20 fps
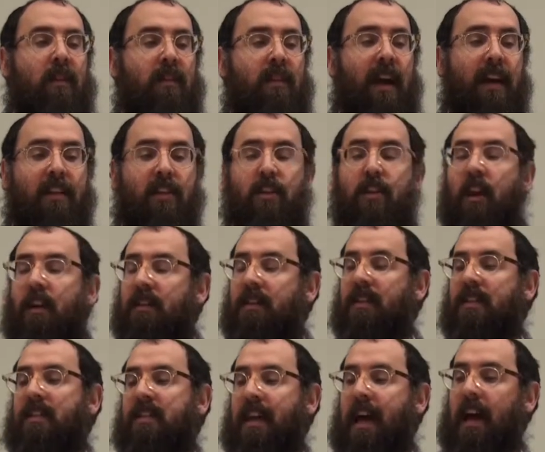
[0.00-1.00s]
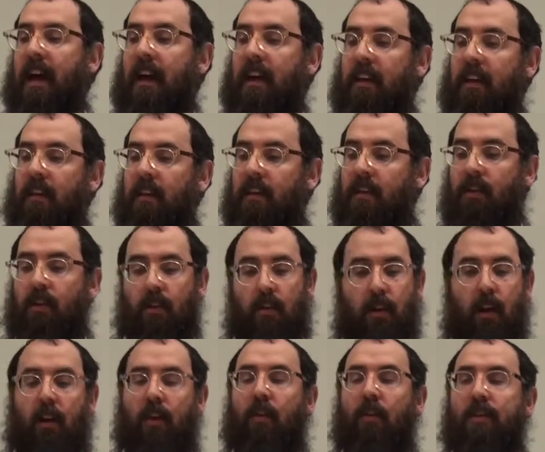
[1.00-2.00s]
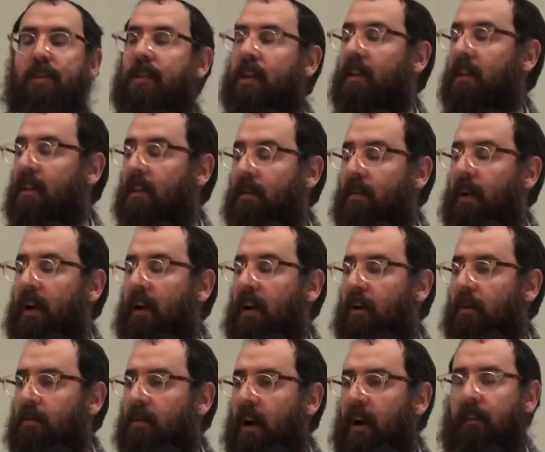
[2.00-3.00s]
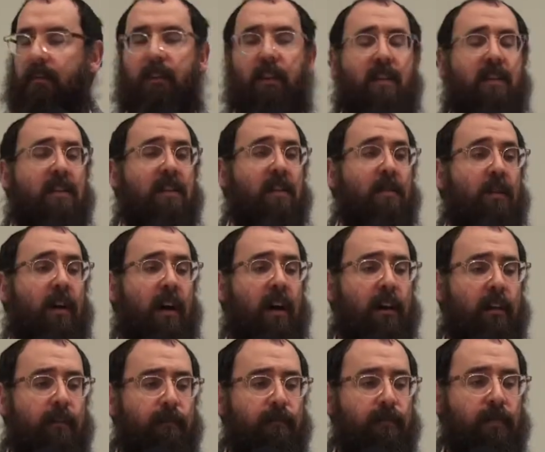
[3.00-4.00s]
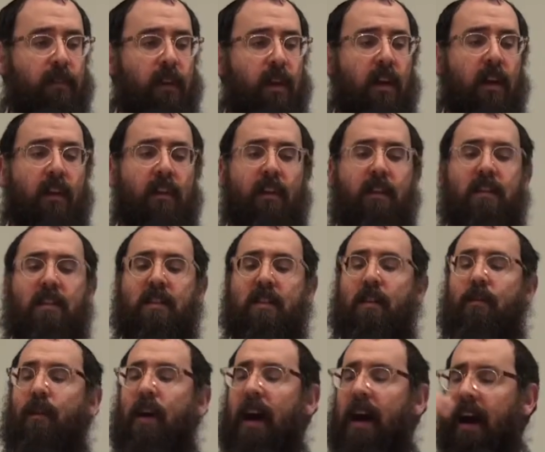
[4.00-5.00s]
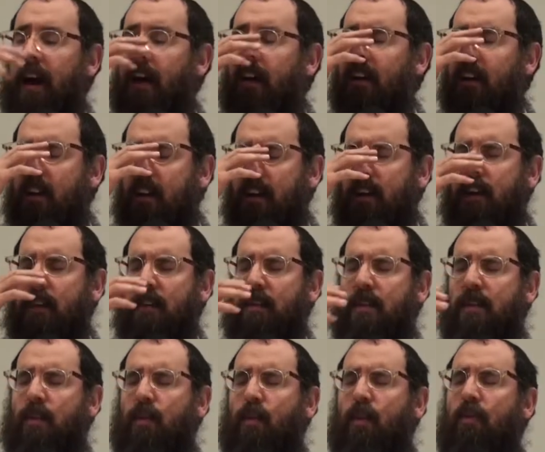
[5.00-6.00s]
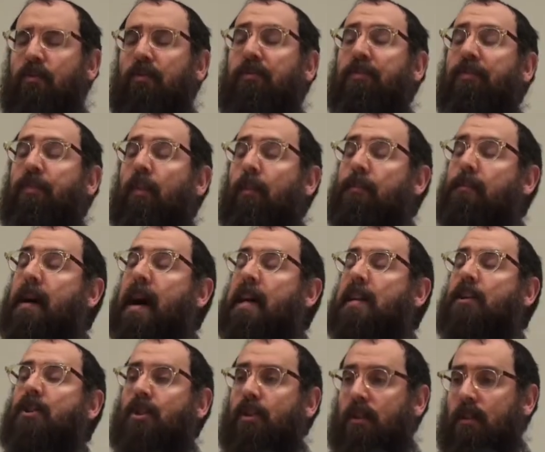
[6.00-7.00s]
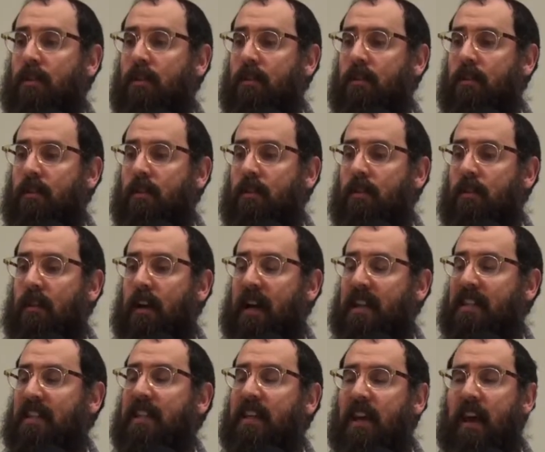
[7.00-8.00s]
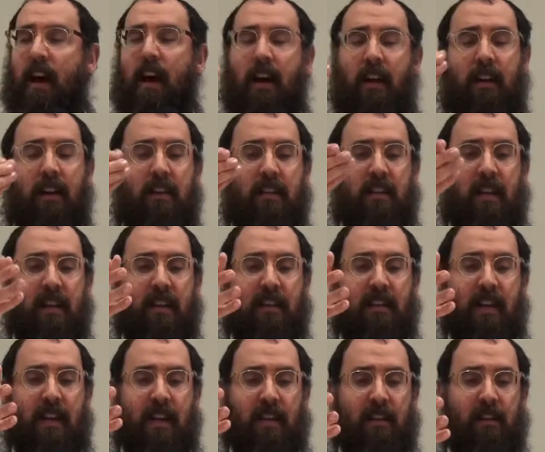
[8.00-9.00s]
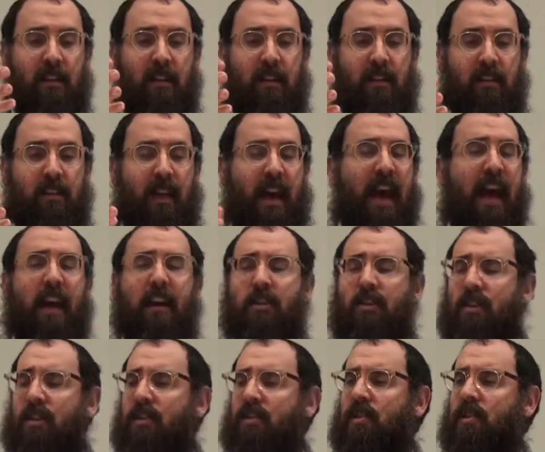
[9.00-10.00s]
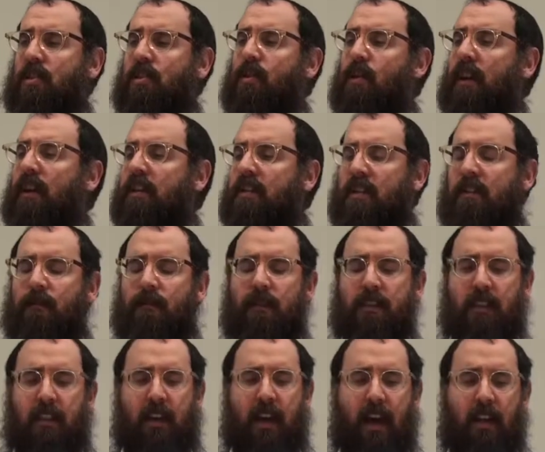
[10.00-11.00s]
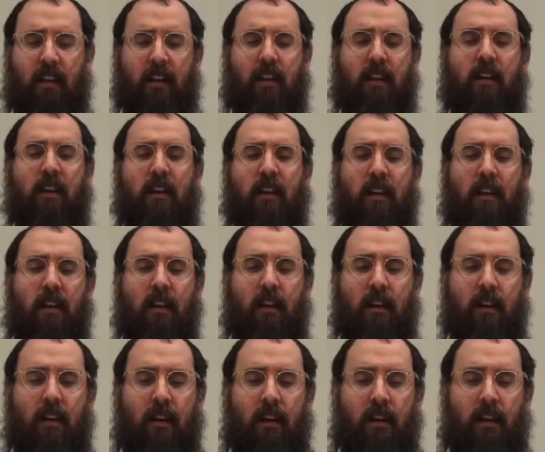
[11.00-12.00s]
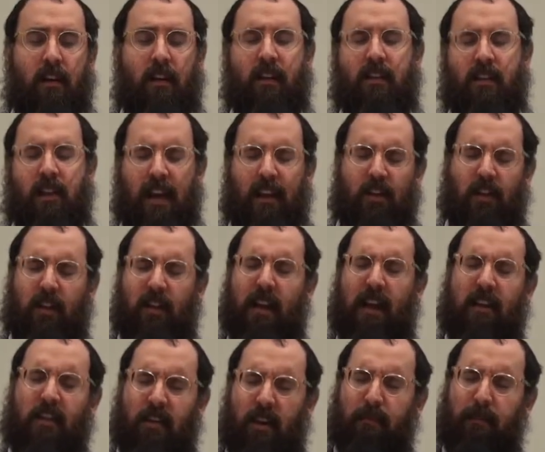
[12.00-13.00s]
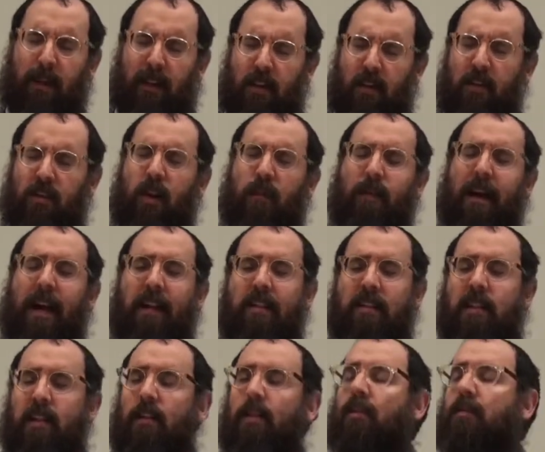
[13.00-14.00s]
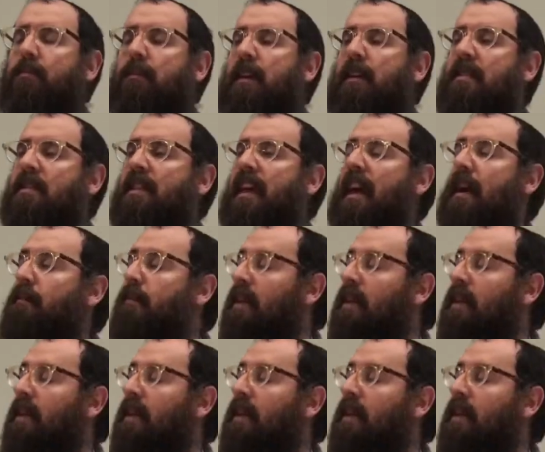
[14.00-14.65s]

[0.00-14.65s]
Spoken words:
That's not to say you're not also in the realm of Yetzirah. Yetzirah is the world of formation. Asiya is the action, it's the doing, it's the physicality. Let's actually now jump back to the top. Atzilut means the